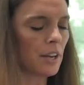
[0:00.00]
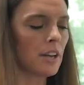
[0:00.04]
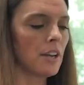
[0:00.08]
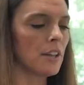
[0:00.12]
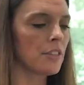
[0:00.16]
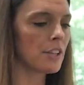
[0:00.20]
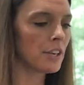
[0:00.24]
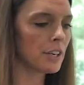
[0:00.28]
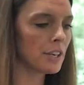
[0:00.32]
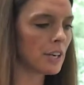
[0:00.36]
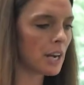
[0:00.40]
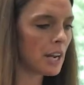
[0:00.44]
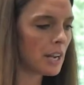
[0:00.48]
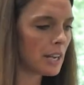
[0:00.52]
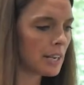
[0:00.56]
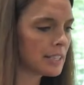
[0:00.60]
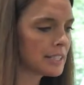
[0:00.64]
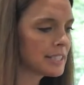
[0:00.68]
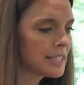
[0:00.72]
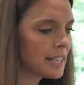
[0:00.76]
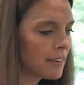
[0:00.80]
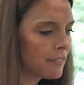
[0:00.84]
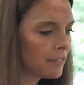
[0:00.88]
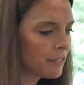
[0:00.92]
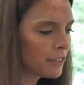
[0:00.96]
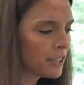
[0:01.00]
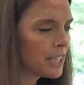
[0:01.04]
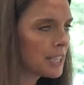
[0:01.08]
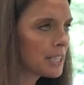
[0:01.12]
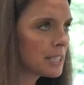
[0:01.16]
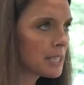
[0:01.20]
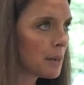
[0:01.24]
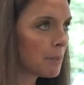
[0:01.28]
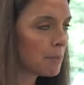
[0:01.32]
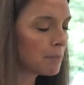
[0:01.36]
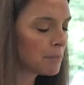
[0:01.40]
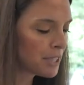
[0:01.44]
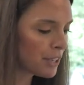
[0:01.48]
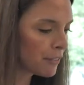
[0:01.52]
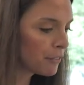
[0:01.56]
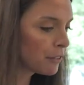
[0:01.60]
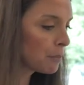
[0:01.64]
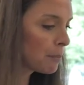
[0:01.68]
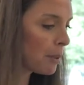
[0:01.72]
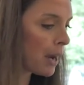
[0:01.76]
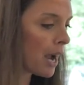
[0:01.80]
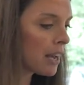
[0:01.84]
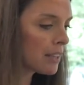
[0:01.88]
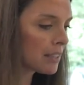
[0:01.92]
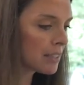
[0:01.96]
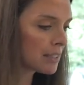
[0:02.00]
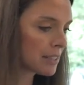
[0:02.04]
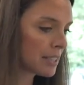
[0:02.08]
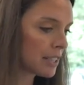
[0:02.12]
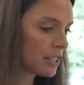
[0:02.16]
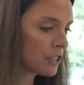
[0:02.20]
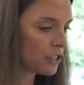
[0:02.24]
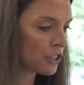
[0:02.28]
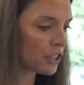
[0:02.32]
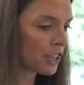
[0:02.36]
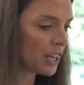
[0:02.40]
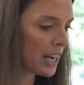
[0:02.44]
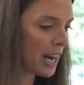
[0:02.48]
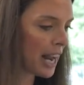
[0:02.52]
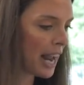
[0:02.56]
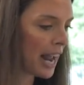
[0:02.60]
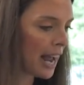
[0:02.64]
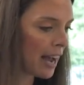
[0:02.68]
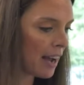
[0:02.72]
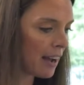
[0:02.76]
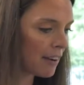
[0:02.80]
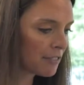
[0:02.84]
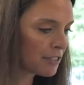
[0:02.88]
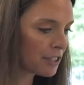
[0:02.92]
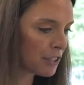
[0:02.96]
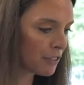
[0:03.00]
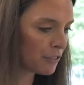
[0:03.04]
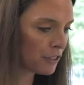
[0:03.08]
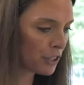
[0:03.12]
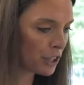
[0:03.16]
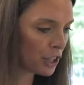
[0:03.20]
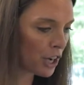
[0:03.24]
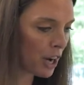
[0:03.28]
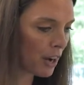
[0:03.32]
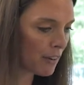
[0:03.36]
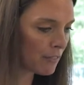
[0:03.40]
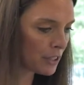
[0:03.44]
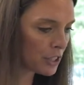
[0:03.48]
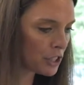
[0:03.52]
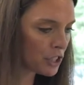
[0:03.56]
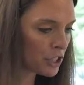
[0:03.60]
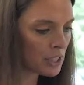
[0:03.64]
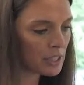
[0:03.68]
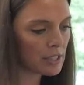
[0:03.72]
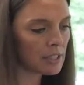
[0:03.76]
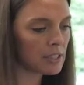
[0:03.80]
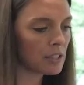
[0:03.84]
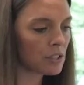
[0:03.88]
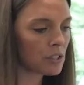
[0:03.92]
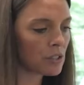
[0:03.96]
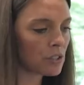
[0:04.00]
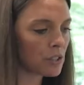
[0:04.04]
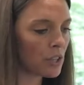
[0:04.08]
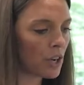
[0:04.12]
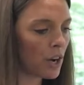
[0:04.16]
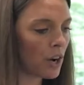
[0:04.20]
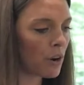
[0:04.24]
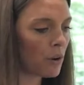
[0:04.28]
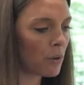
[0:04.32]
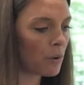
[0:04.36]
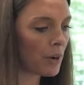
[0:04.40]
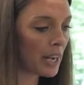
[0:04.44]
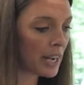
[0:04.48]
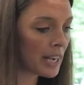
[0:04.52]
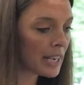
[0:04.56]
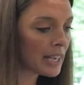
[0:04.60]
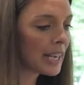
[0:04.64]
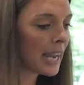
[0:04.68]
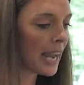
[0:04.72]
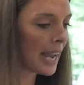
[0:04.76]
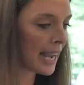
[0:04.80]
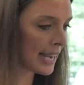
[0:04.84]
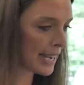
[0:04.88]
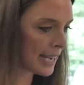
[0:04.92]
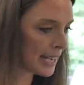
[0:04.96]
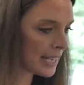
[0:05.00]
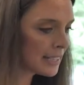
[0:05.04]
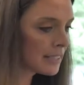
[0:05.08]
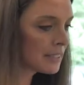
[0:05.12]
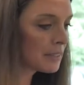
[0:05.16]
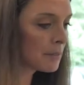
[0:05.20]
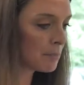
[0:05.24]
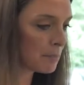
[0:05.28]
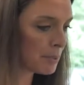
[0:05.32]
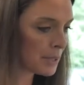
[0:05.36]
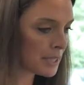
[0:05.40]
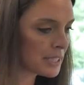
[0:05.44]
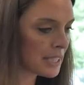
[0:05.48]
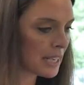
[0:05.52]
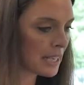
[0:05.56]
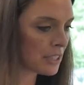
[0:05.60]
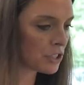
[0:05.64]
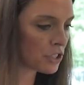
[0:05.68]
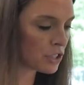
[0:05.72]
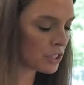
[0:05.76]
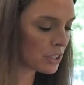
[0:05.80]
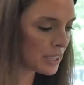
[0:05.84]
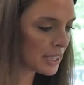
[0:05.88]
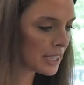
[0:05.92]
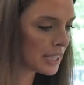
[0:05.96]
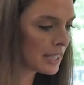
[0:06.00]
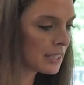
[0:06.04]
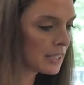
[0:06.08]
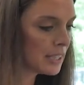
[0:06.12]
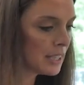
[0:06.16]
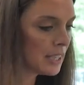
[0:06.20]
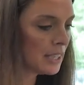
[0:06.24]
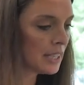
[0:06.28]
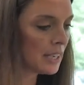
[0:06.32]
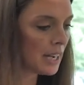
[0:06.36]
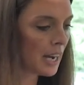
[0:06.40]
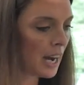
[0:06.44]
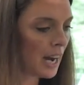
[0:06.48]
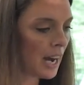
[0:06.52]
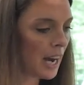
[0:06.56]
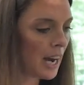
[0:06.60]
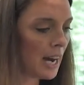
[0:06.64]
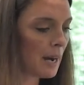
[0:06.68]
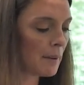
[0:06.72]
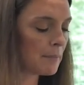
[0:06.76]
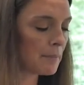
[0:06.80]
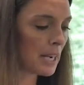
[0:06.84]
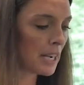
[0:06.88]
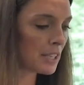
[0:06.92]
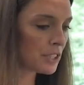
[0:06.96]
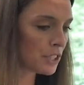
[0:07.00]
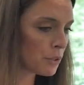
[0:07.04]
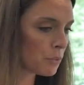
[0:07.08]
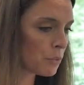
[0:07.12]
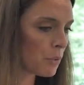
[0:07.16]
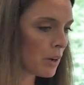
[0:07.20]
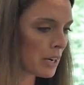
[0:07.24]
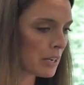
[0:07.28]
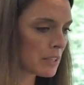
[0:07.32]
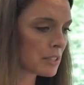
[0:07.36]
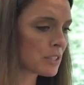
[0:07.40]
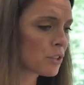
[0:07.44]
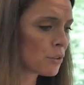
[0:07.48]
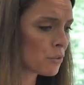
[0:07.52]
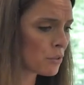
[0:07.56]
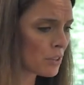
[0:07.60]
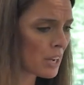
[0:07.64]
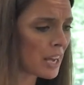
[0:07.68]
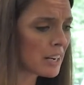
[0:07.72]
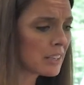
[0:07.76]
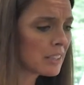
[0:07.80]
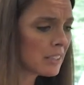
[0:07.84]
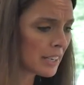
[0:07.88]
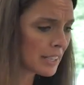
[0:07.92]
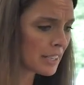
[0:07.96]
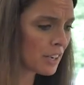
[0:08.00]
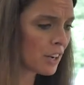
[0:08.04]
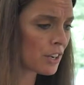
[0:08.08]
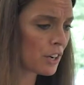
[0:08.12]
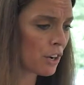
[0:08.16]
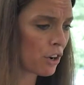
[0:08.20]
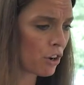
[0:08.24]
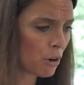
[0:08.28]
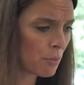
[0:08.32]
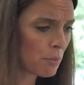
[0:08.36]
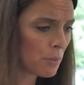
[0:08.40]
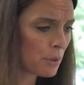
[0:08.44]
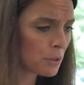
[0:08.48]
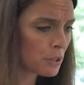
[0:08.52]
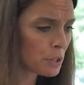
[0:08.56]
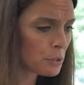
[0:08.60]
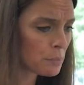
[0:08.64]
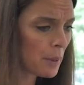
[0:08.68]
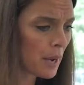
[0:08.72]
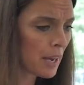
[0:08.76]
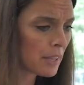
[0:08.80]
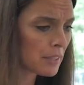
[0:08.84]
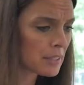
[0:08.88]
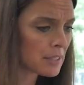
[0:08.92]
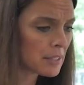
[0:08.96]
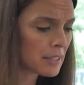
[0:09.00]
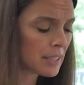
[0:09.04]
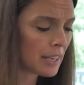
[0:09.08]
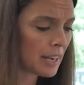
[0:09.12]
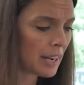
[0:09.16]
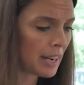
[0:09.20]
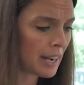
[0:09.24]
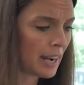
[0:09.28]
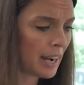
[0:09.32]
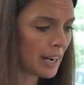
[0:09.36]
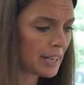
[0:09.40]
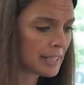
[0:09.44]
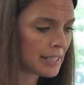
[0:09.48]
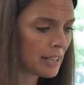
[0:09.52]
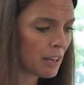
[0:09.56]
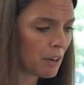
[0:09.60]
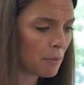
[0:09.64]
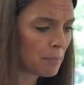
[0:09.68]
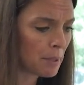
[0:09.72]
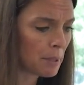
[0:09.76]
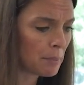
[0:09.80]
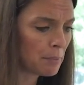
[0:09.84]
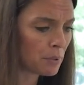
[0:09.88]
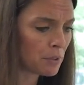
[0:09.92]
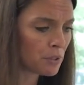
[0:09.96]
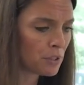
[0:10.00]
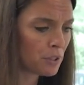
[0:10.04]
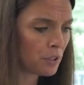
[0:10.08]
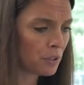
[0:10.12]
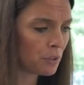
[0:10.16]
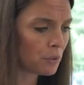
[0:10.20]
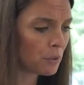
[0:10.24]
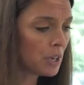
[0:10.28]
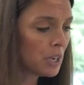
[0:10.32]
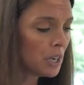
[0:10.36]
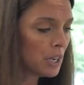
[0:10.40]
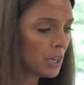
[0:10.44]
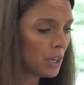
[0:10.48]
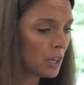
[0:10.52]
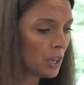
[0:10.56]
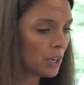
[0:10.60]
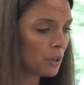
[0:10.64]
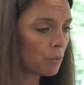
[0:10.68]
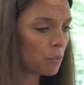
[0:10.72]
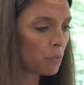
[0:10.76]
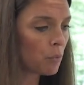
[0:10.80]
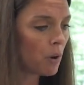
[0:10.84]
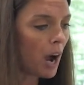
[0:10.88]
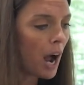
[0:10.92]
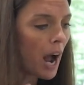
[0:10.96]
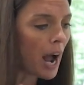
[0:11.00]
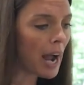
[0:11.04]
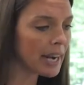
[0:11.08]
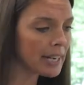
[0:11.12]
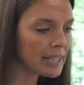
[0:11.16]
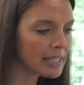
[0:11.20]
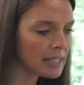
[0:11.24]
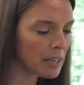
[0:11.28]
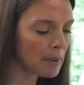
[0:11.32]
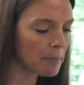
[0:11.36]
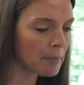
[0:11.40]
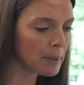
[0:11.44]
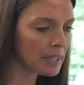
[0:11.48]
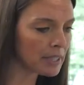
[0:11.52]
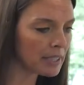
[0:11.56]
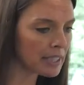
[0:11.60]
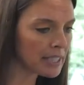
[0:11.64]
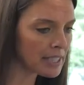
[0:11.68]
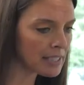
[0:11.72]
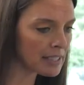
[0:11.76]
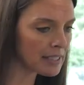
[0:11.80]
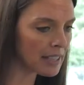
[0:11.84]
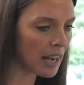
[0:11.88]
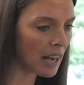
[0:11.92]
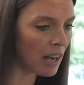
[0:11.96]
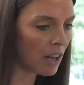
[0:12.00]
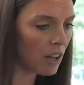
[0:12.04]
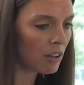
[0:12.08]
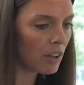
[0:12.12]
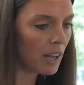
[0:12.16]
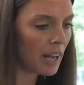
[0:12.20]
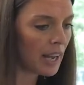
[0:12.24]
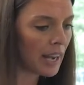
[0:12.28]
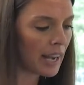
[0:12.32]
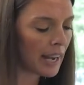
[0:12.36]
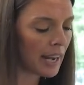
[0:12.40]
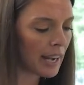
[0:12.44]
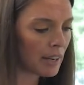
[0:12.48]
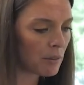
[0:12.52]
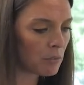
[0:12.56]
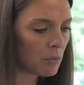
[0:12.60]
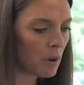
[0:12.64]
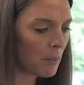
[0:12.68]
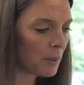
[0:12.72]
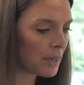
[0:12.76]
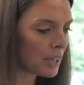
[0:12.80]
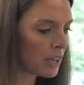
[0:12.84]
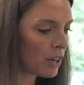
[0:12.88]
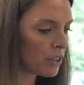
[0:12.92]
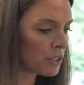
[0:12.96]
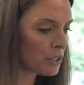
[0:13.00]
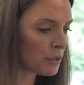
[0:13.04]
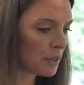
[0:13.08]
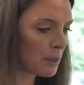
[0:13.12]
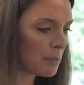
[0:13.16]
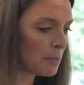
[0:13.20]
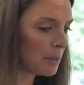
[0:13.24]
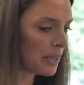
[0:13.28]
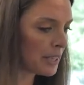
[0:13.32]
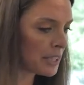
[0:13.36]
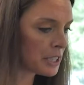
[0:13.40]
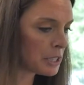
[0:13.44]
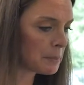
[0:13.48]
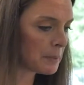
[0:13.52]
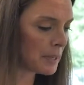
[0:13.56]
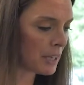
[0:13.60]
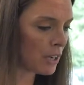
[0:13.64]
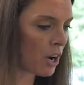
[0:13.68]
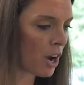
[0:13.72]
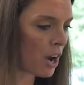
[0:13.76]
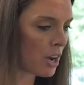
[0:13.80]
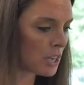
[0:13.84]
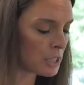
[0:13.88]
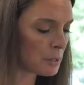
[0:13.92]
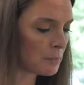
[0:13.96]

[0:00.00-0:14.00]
they're different policies are going to have different coverages, and so it can potentially, and you want it, so kind of like on a homeowner's policy, I tell people too, I typically sell what we call a replacement cost